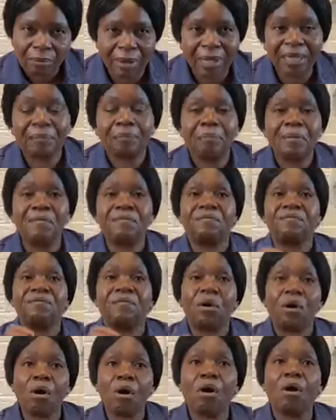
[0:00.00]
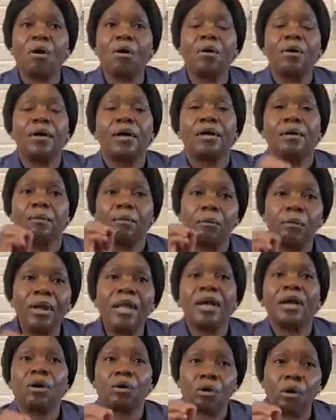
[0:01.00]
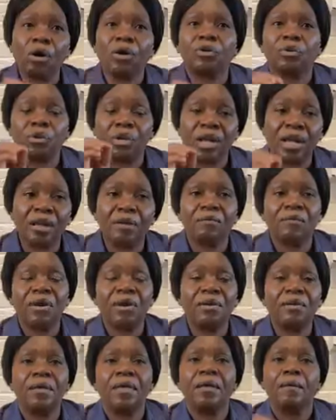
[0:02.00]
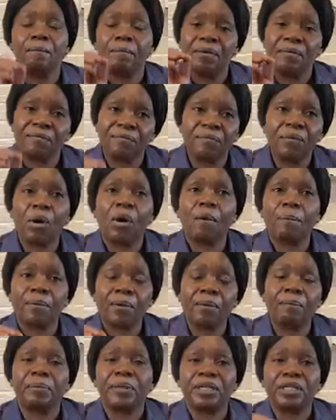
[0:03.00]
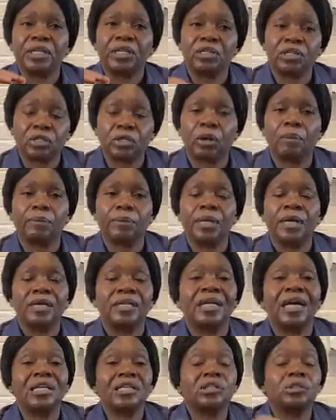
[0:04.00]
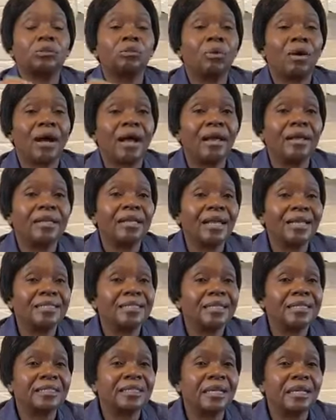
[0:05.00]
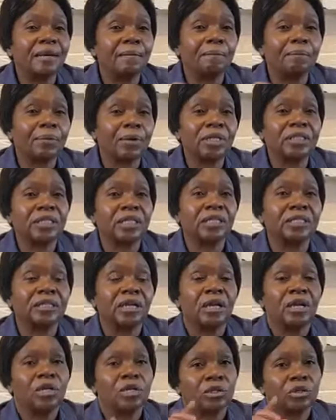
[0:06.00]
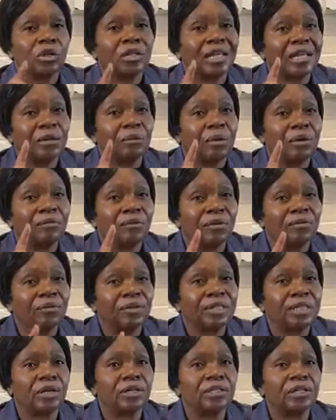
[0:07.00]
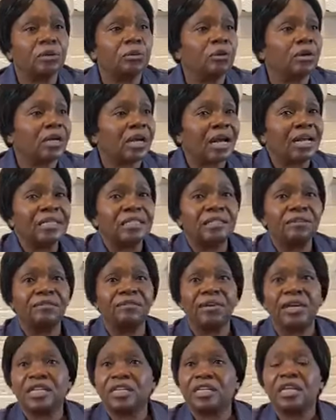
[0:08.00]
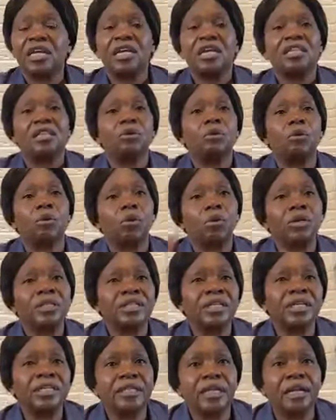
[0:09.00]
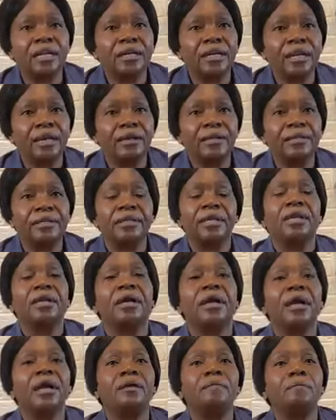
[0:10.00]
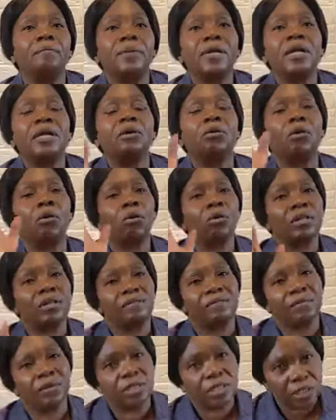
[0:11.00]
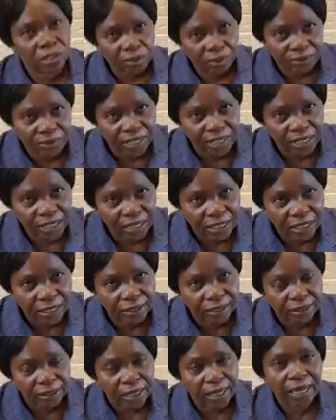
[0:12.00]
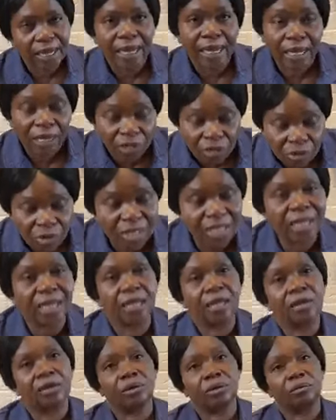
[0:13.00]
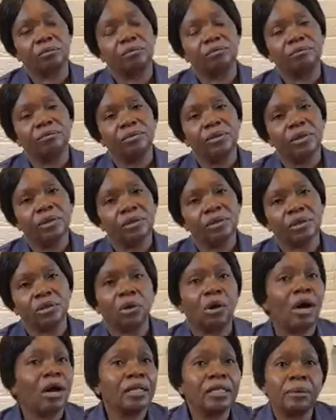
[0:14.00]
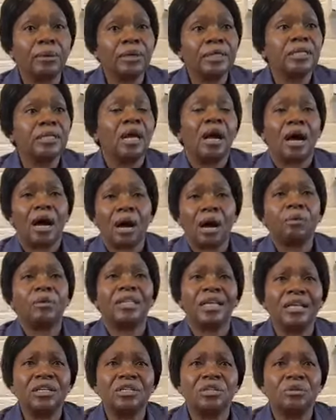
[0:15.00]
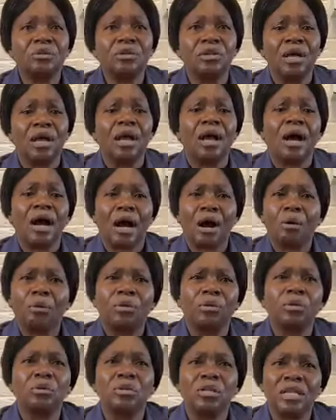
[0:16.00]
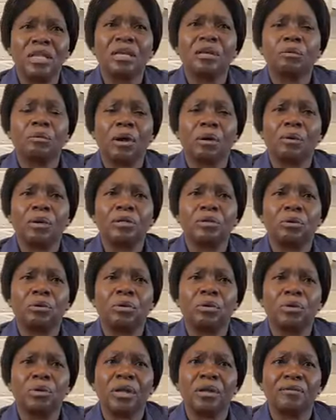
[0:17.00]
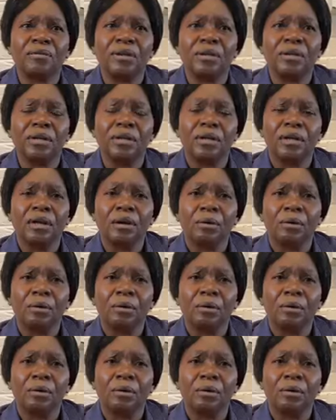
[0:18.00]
But before we go to heaven, before probation stops, that's why there is a sealing process, so that 144,000 will cultivate the whole Gentile land and bring all the forces of the Gentiles into the kingdom. So otherwise, how do you think we are going to go to heaven?